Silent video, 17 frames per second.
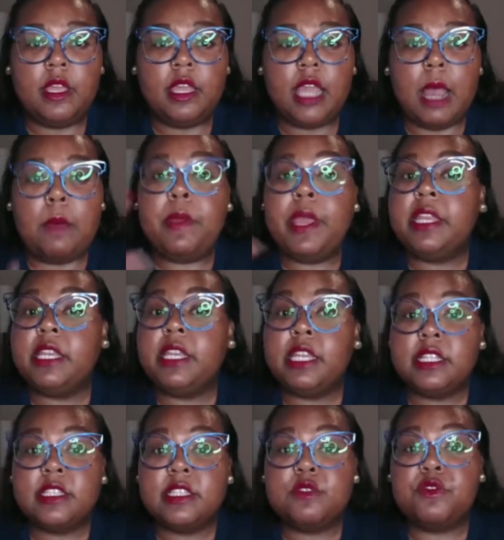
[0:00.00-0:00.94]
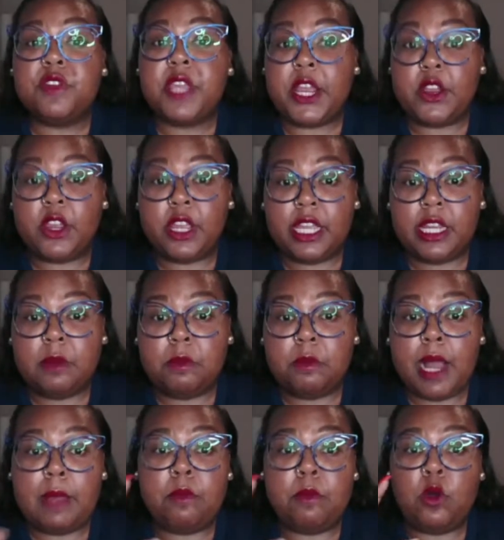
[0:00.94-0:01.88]
opinions varied
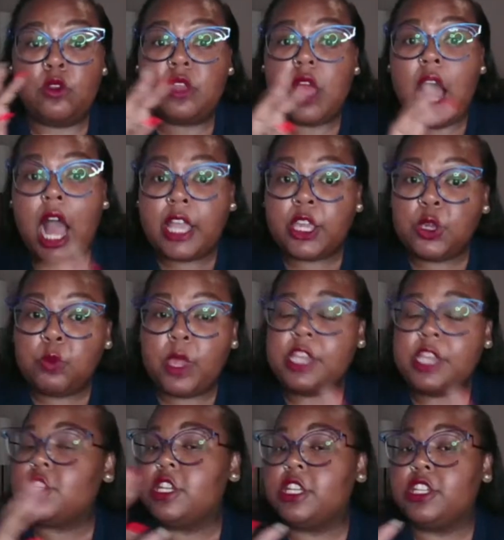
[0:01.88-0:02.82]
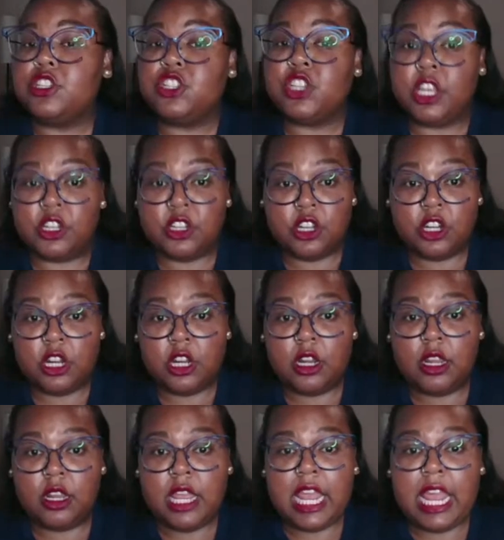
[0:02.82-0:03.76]
by both occupation and gender,
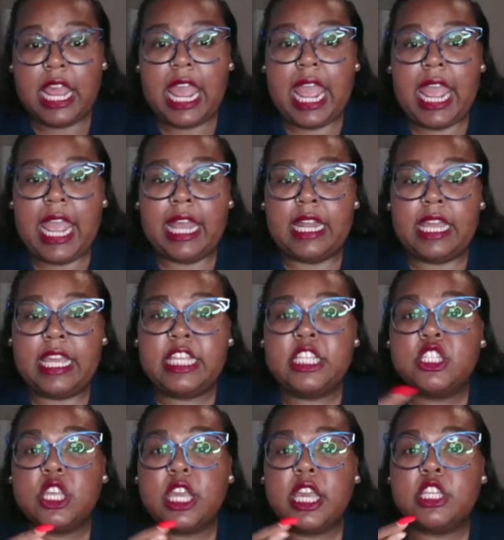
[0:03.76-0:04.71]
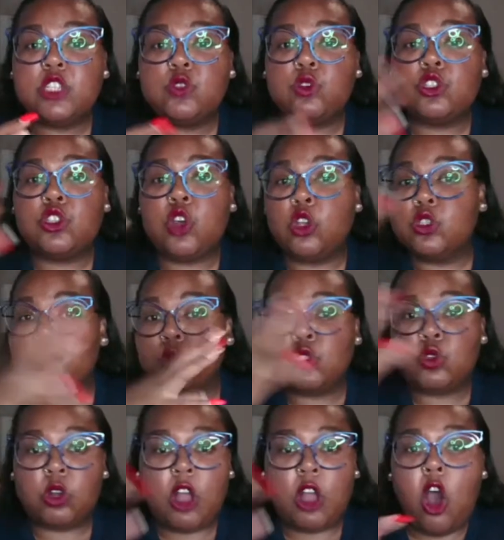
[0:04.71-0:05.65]
and his results were
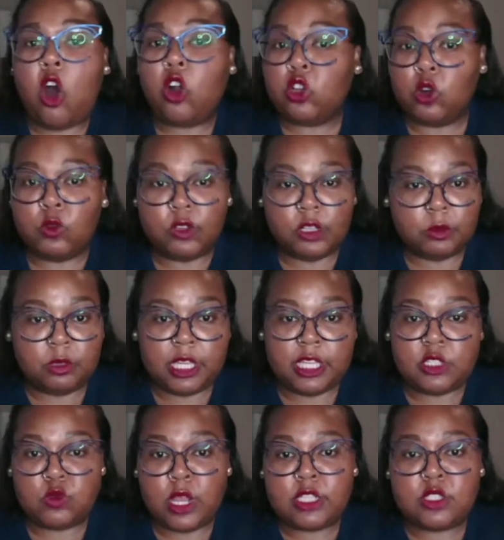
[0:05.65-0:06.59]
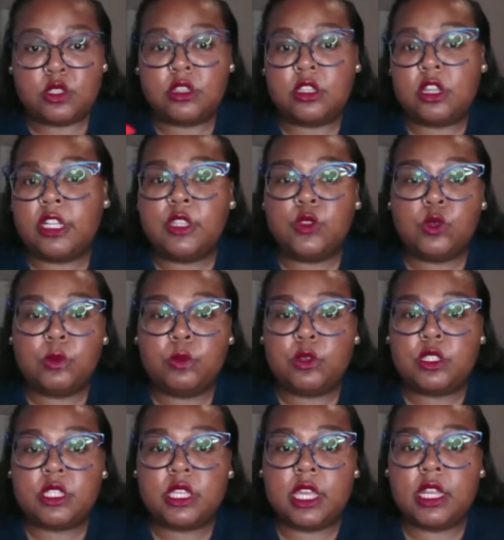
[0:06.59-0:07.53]
sort of all over the place, right? So
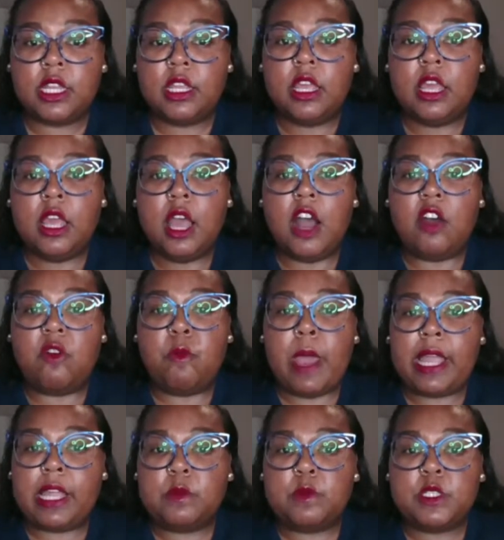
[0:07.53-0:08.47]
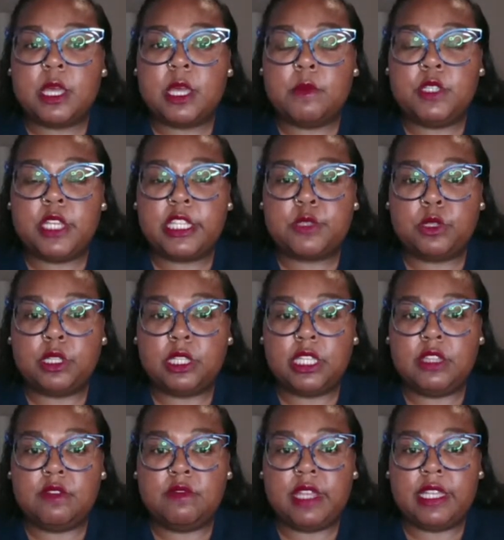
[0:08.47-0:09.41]
33% of Beckham's subjects
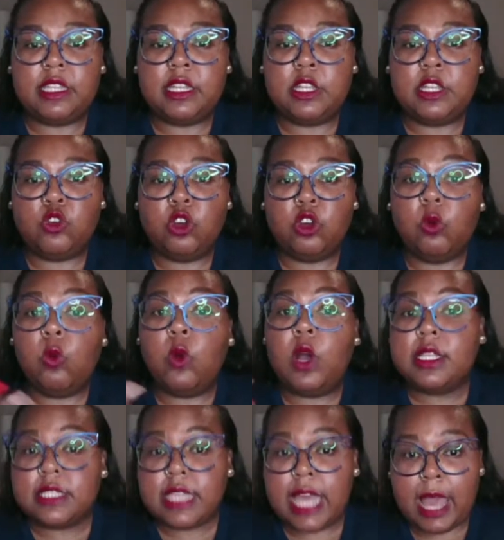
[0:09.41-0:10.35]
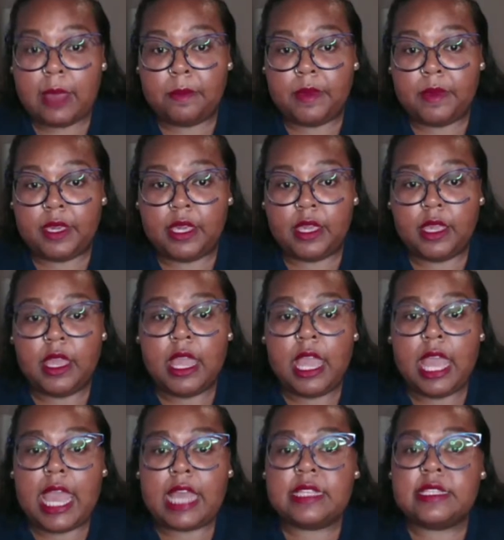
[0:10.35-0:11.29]
believed that the Negro was happy,
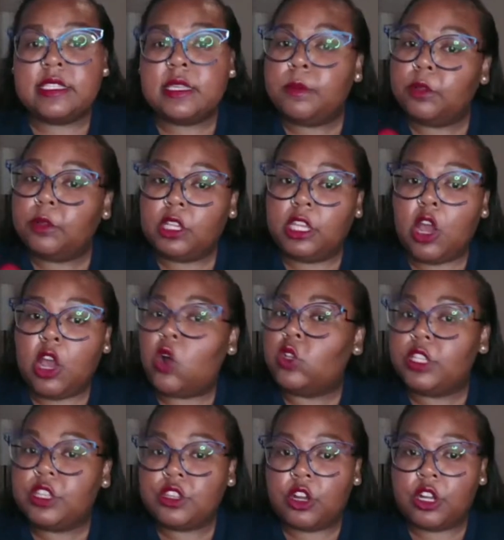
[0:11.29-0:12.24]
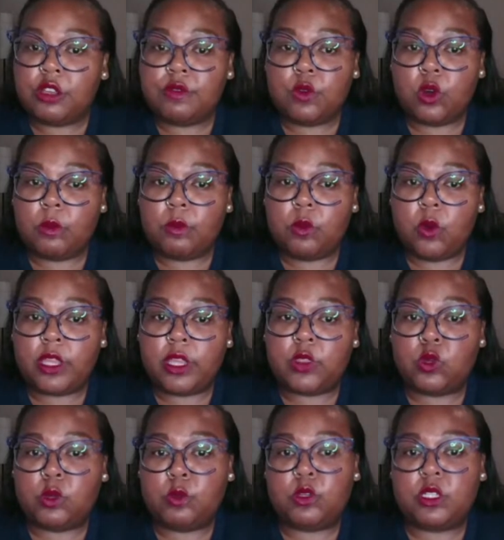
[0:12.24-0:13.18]
and similarly, only
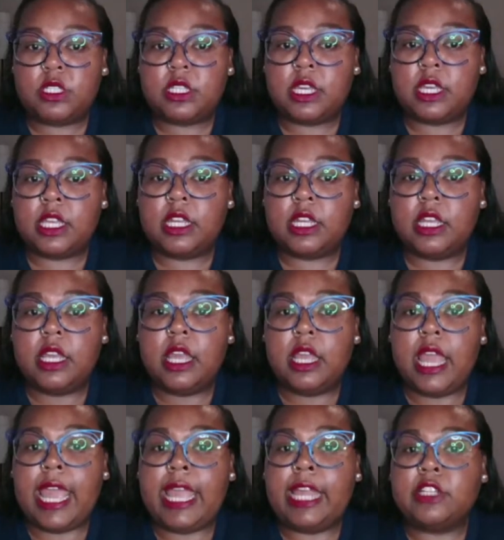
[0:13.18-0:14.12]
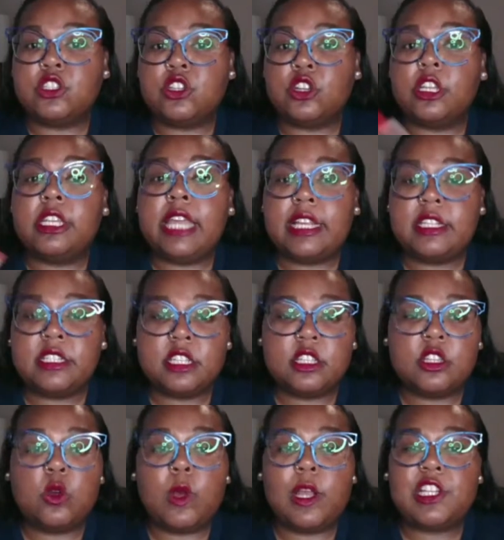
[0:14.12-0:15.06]
34.3% answered yes to
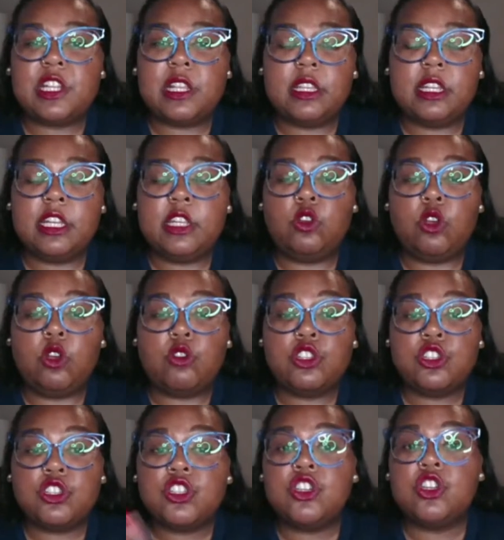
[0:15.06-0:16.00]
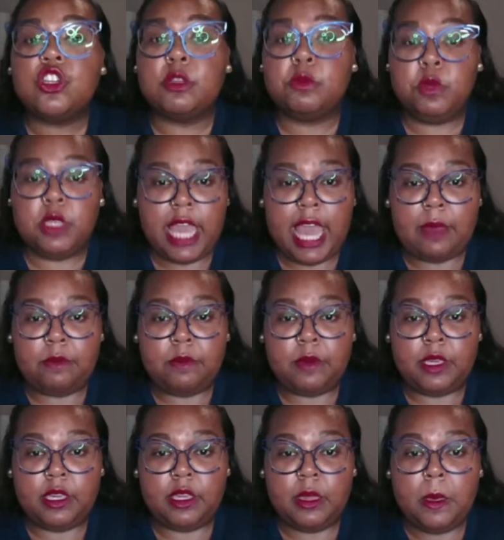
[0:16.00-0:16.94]
the question that the Negro should be
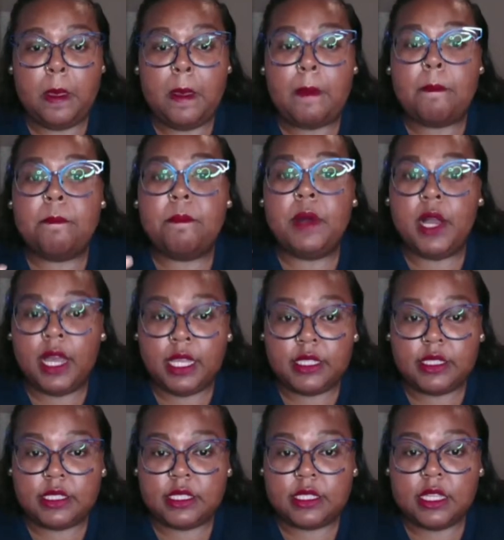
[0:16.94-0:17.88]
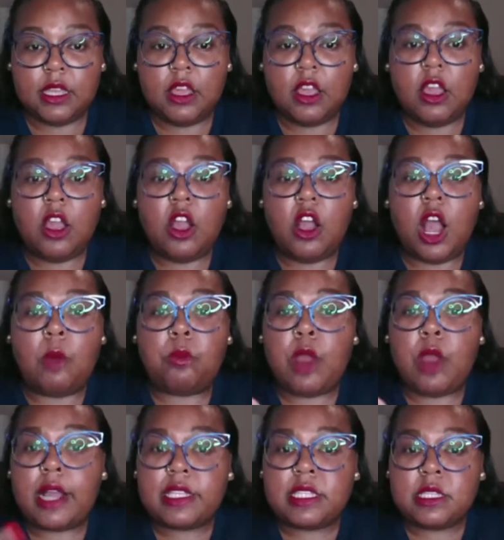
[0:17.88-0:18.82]
happy. But although
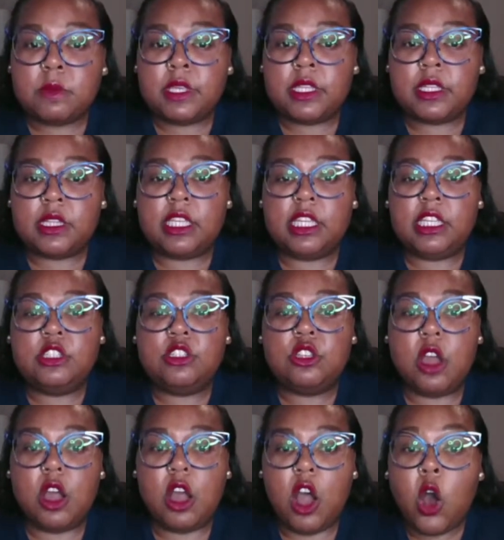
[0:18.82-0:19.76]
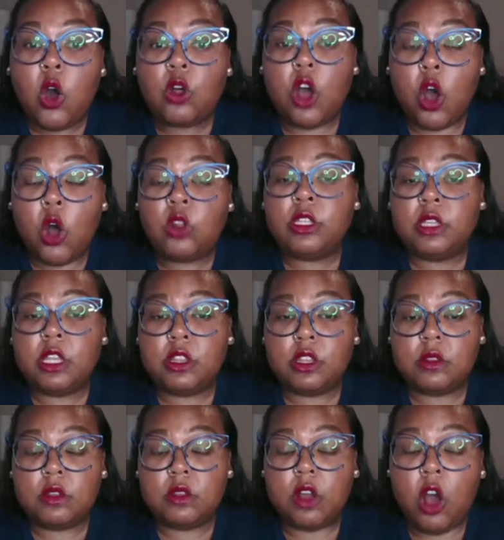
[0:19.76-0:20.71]
approximately
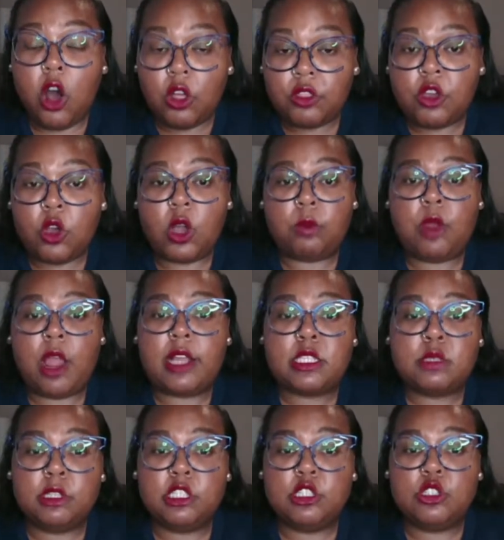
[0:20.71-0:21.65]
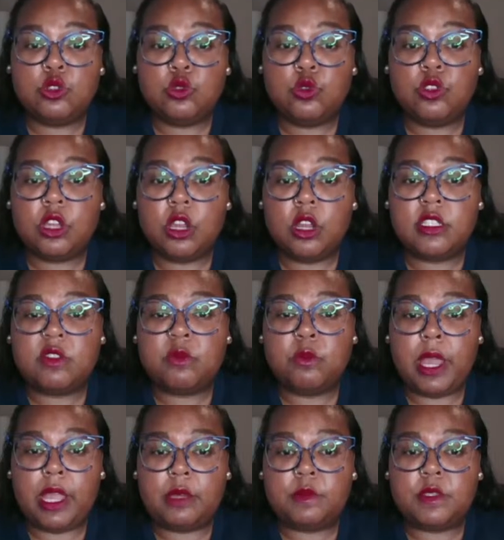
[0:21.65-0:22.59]
2/3 of
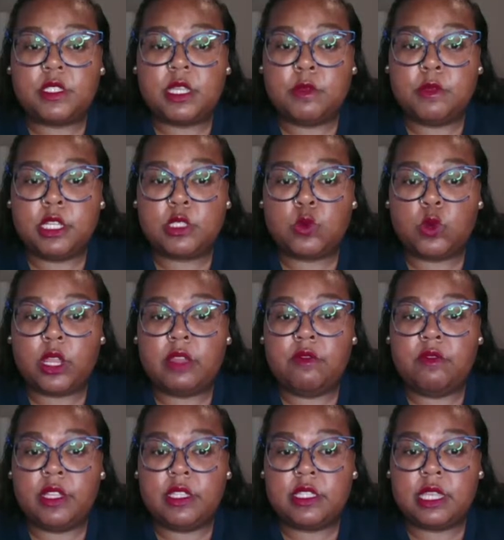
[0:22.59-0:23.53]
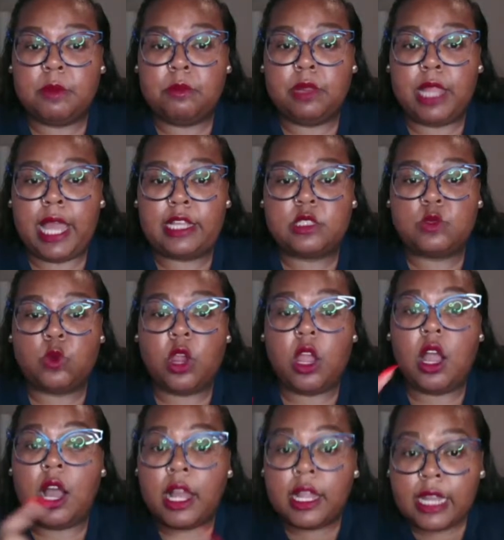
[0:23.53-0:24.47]
Beckham's subjects were convinced that Blacks were
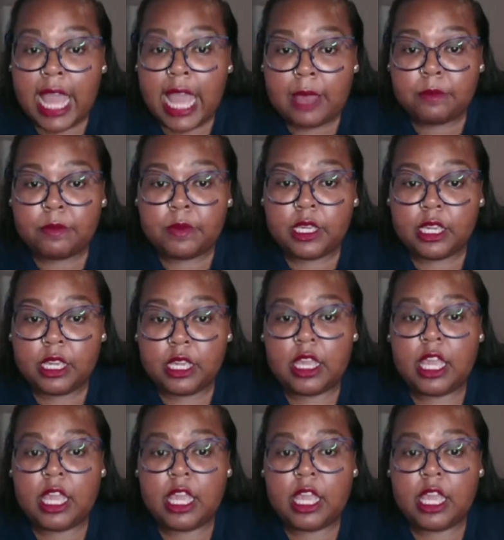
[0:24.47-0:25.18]
unhappy